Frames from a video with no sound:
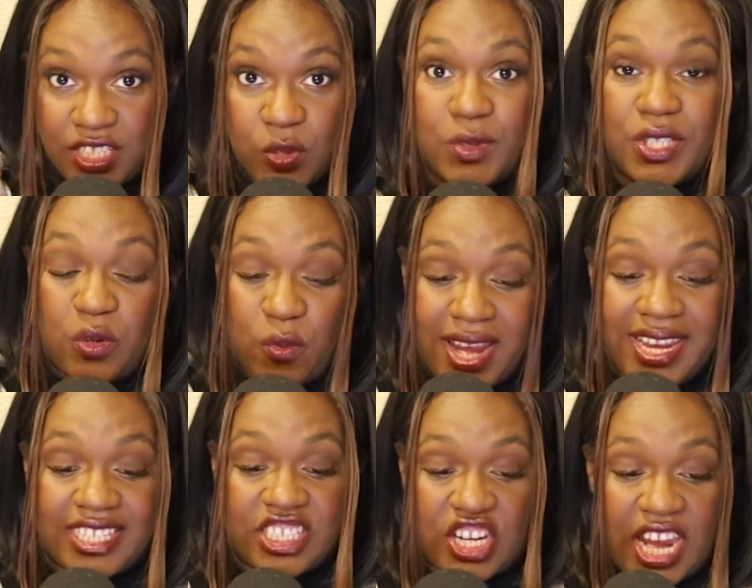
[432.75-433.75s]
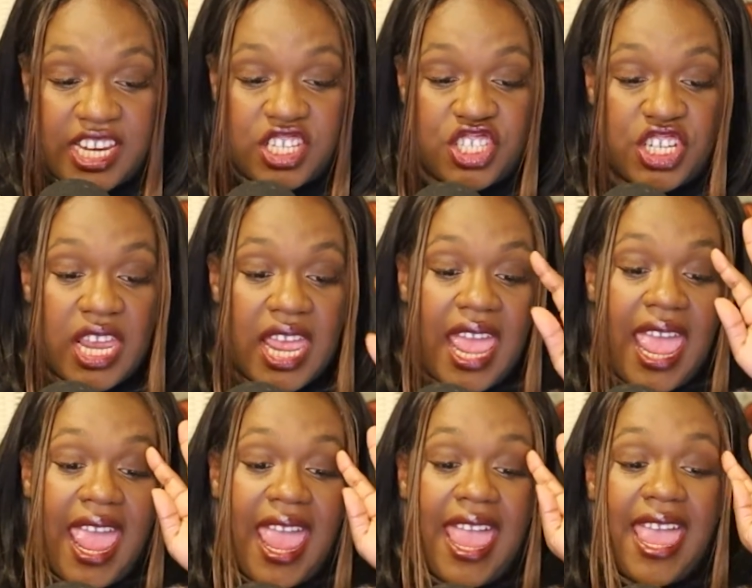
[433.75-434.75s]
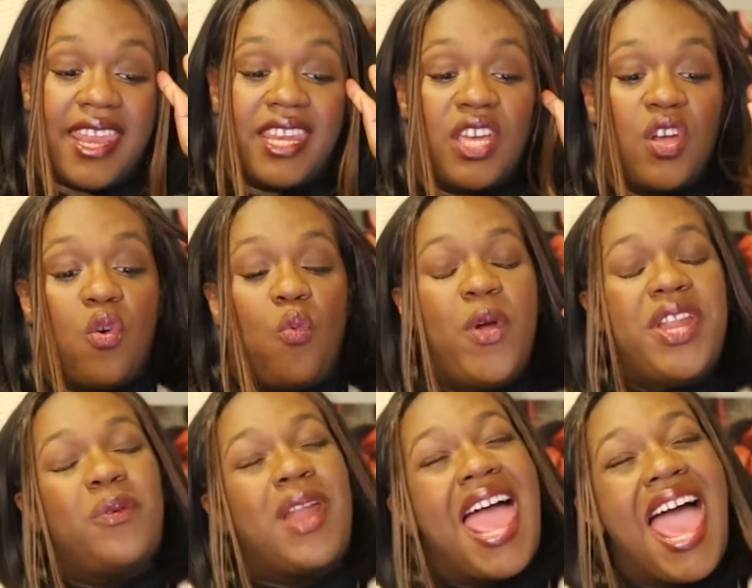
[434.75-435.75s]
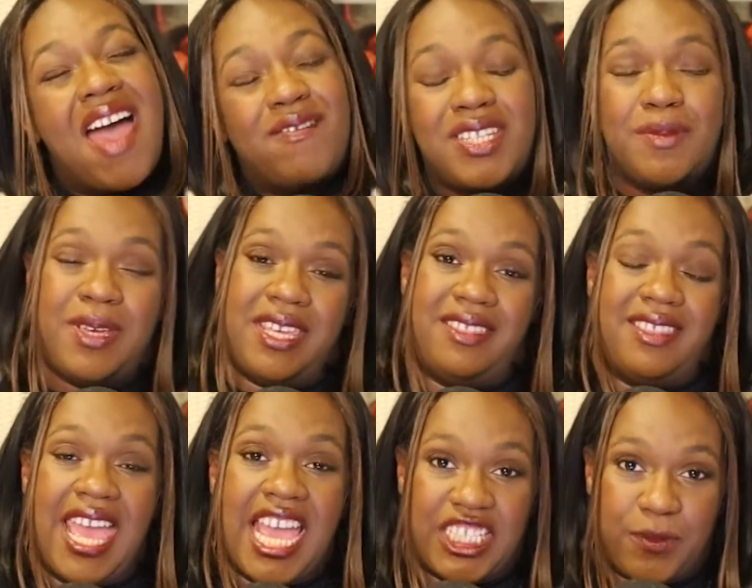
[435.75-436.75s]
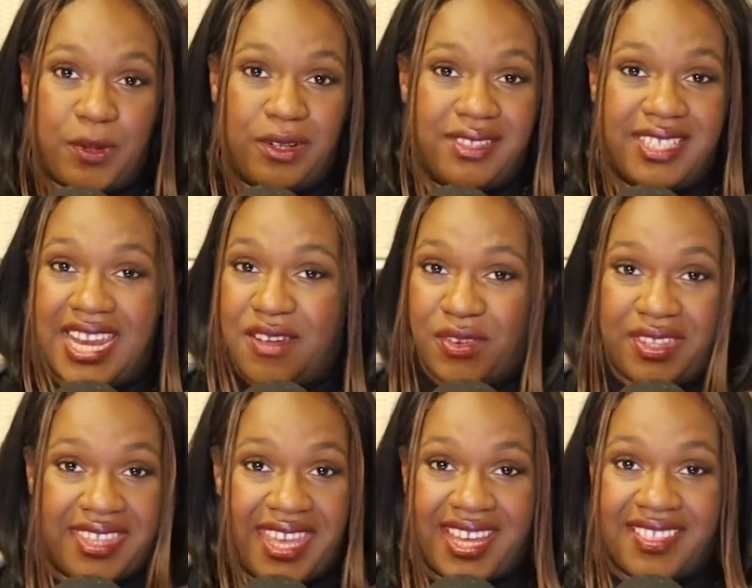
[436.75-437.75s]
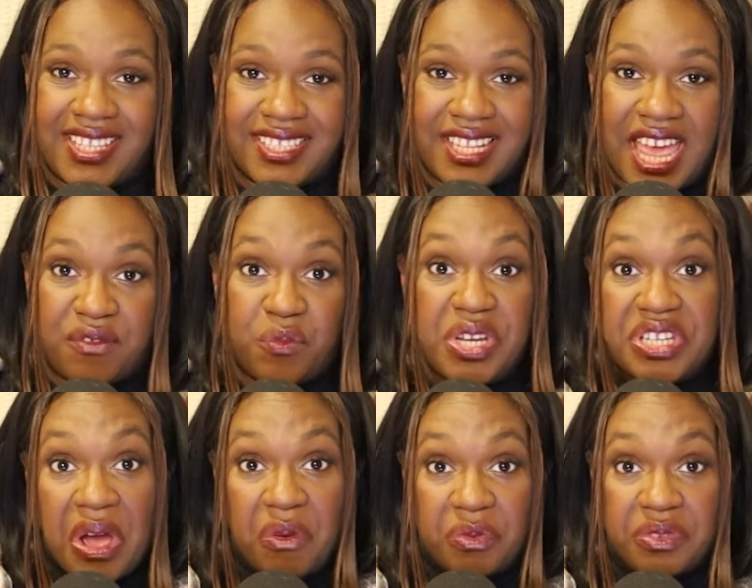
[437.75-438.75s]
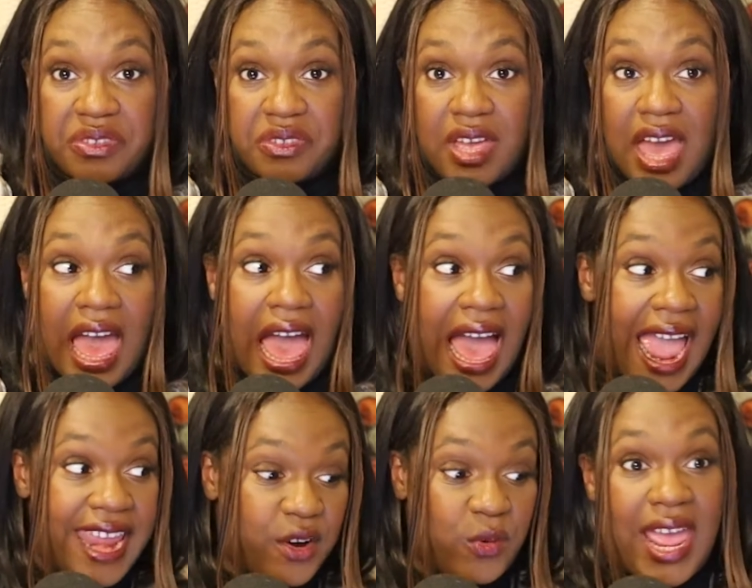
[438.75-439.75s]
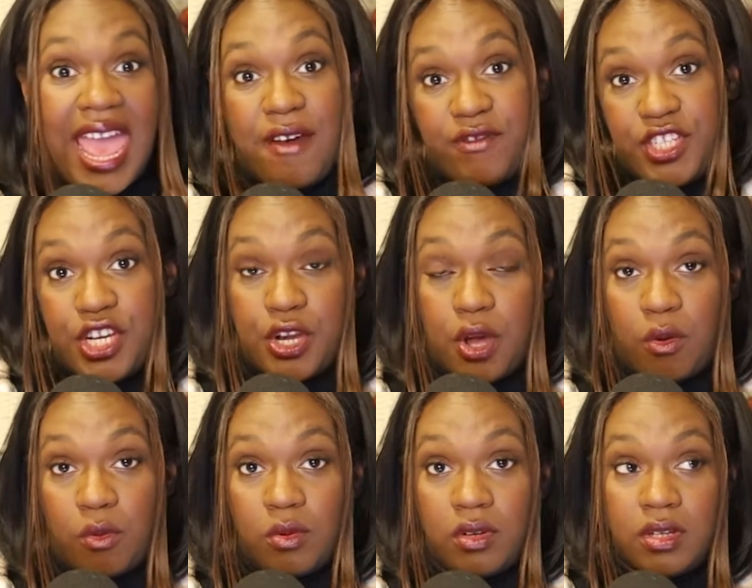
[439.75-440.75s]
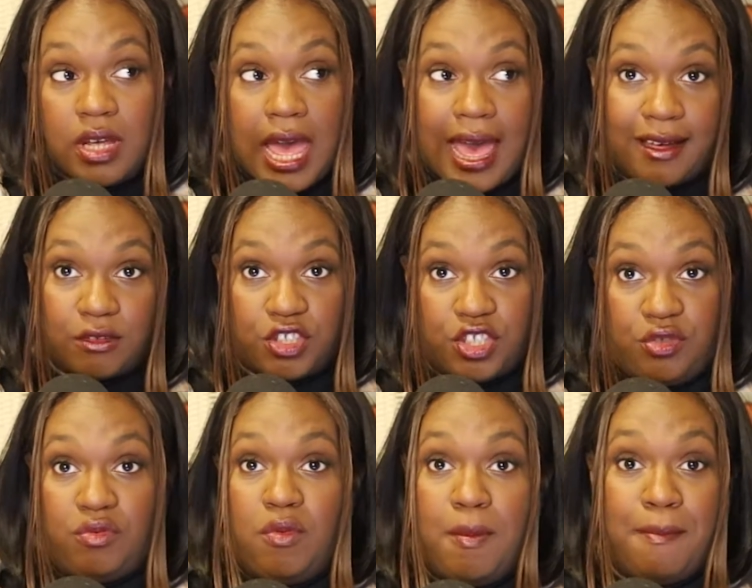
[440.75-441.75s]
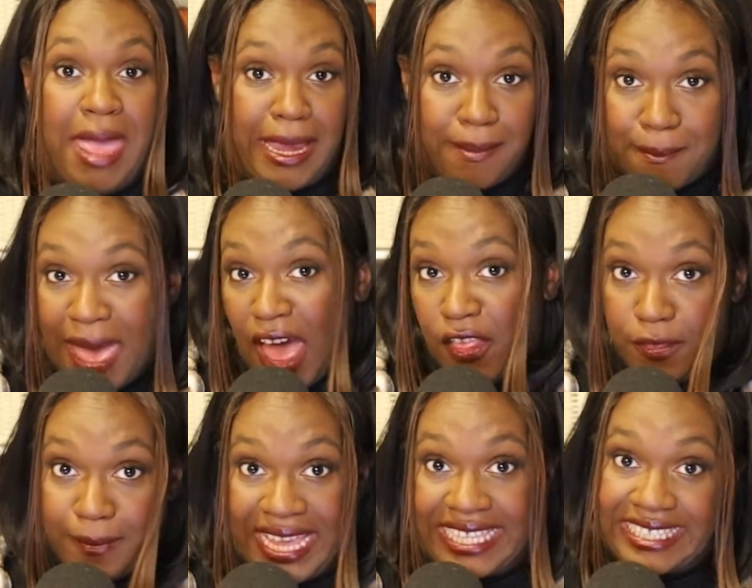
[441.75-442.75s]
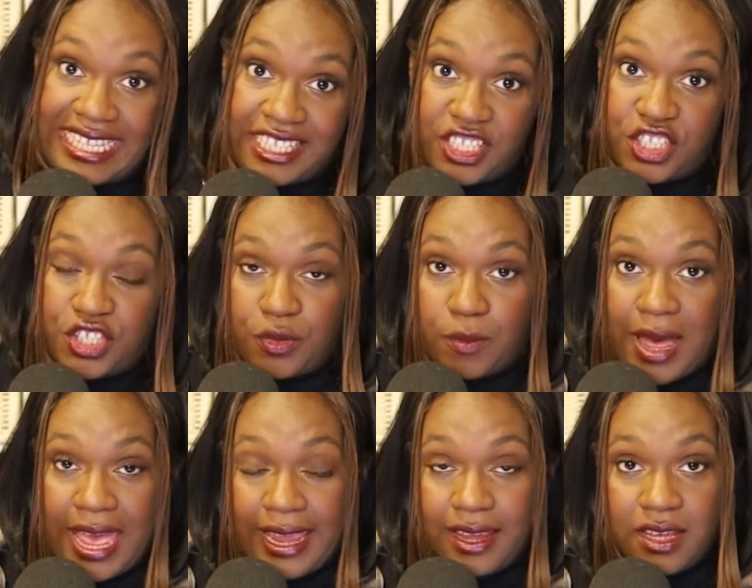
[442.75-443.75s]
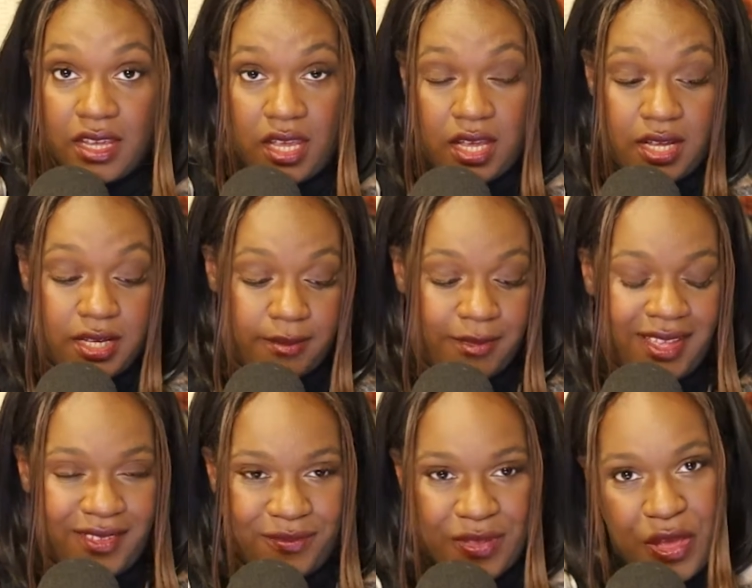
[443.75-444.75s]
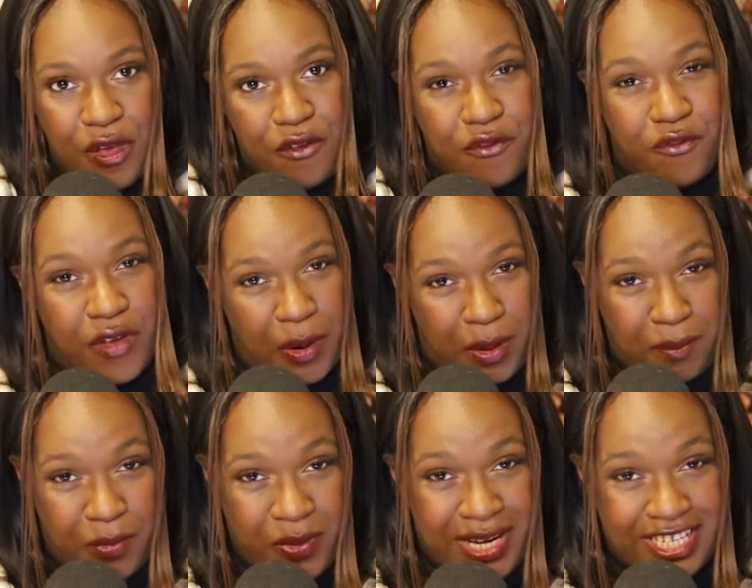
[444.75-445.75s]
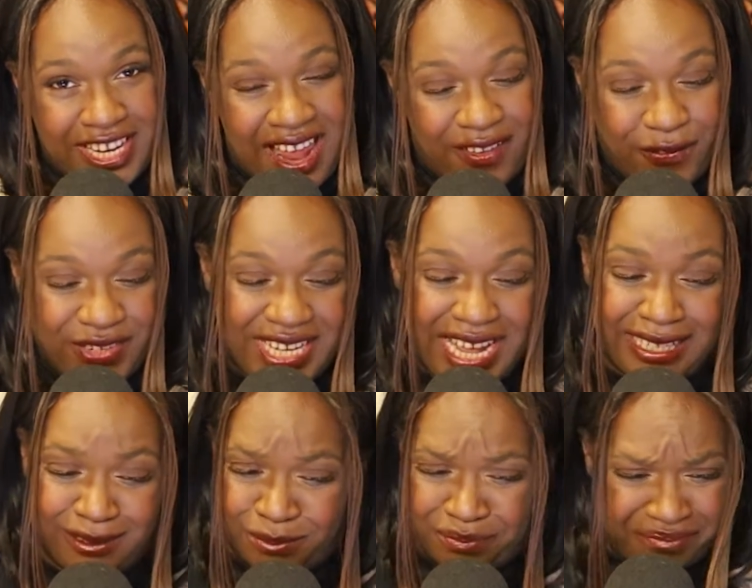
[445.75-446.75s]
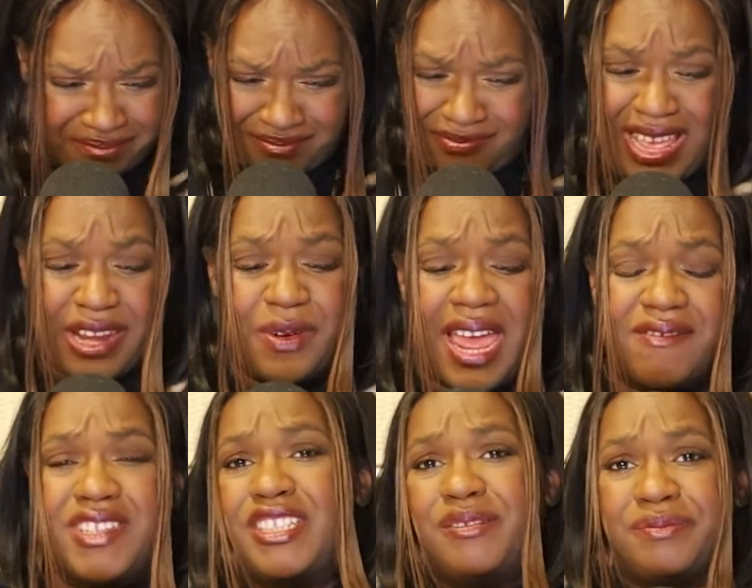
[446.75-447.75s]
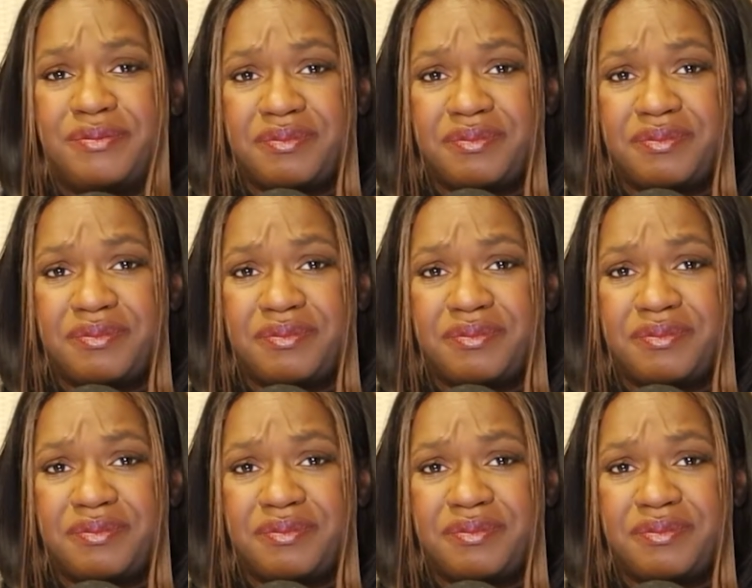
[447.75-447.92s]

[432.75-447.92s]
So it was a great exchange. And we don't have to be the experts in everything in this life. We don't. I don't have to know how to make math make sense to my very moody child of the time. I don't have to.